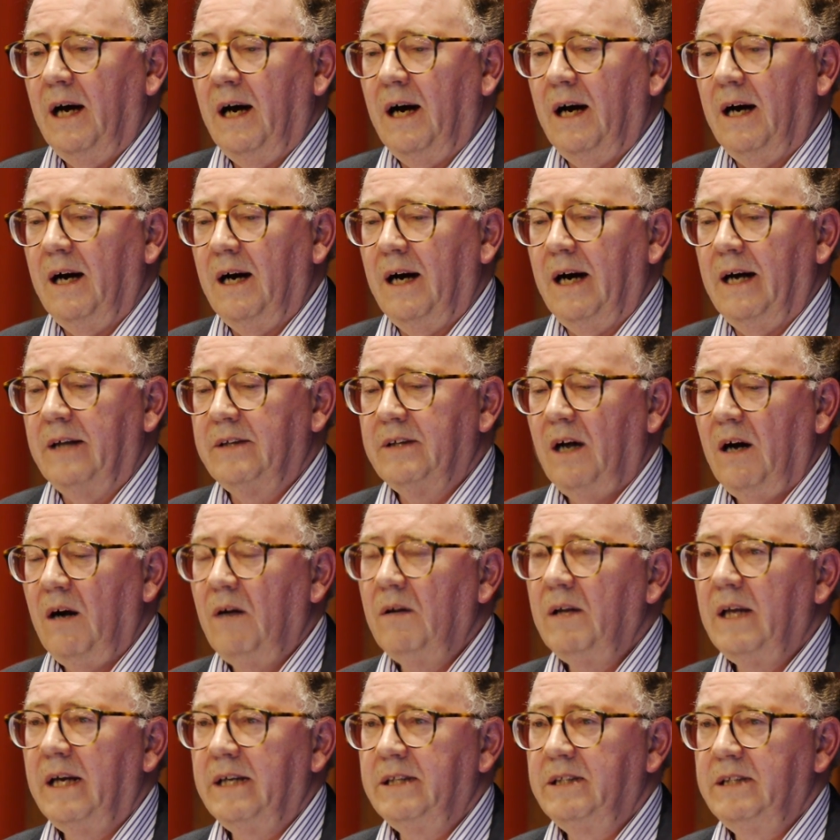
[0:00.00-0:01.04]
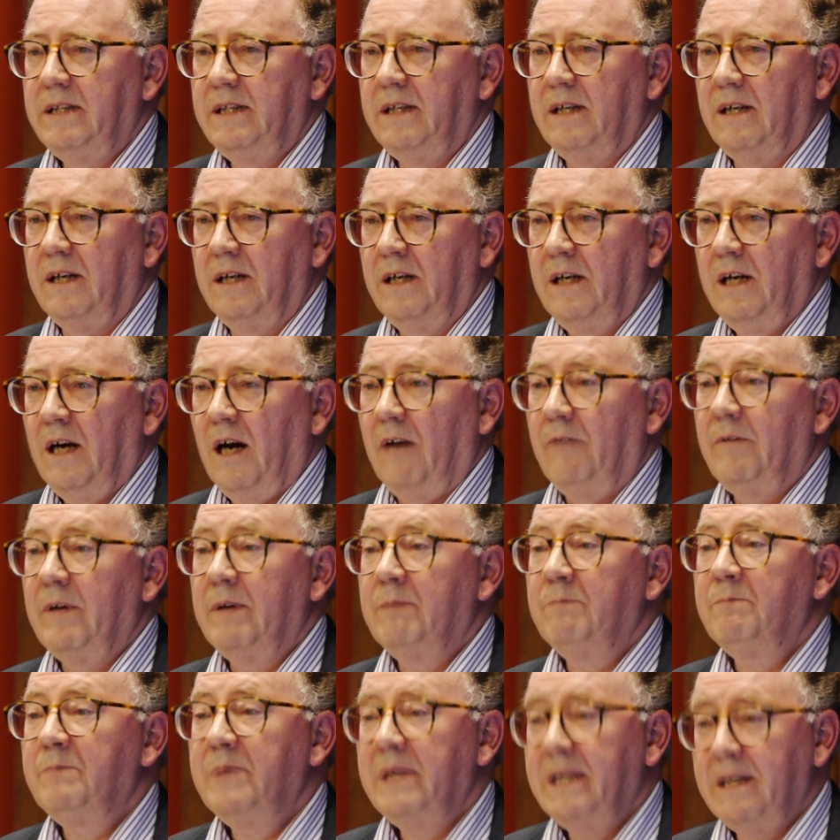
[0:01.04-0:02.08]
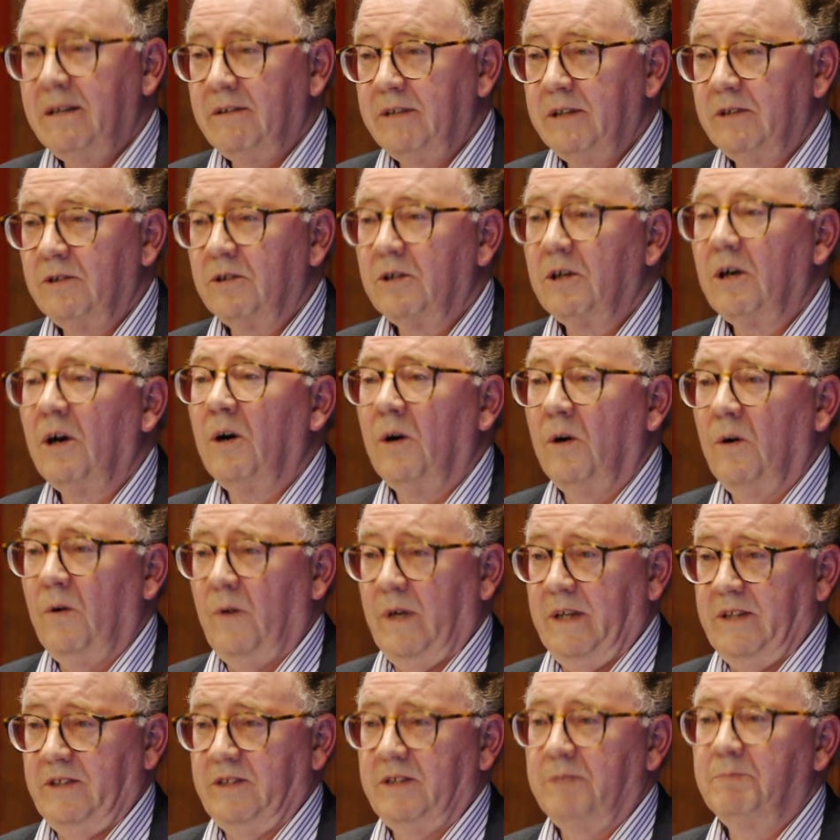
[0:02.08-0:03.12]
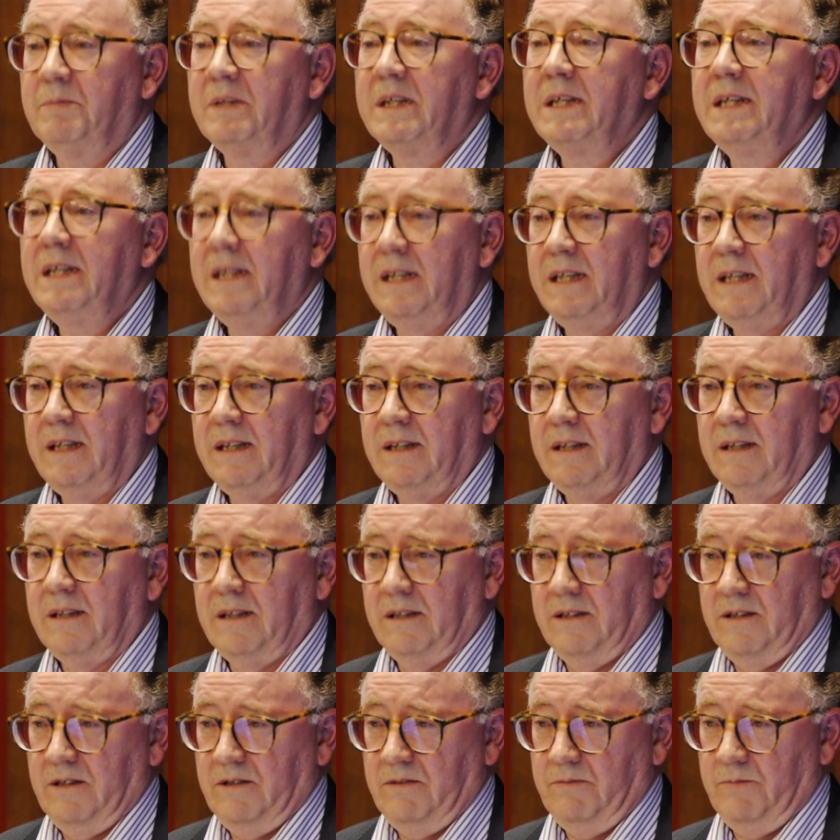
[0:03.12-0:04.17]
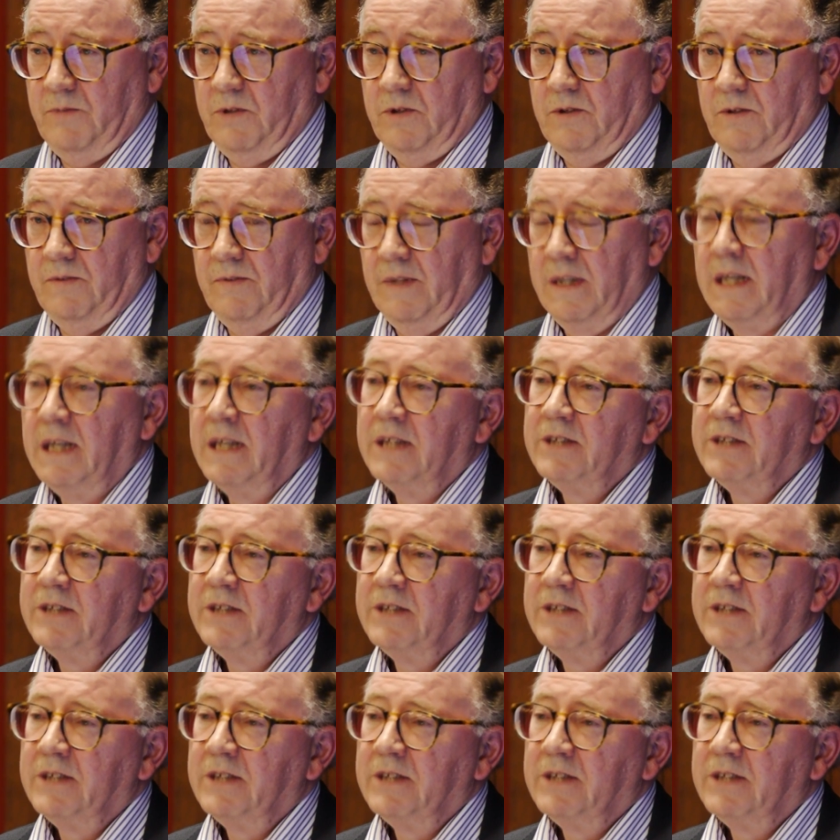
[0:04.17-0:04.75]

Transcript: and the whole idea of imperial conquest, of beginning to move.